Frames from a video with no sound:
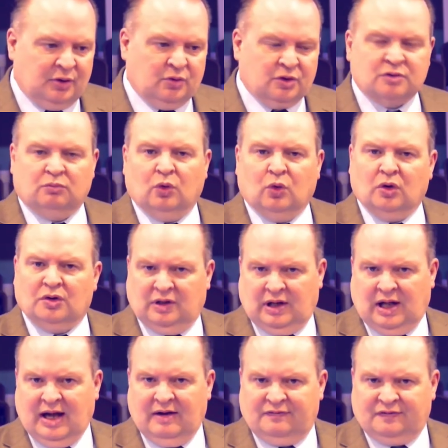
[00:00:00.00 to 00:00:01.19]
was more to
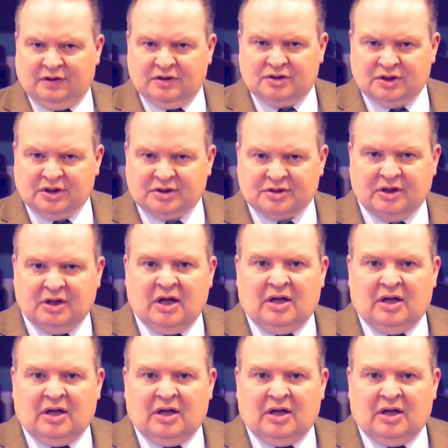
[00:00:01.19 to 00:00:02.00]
life than just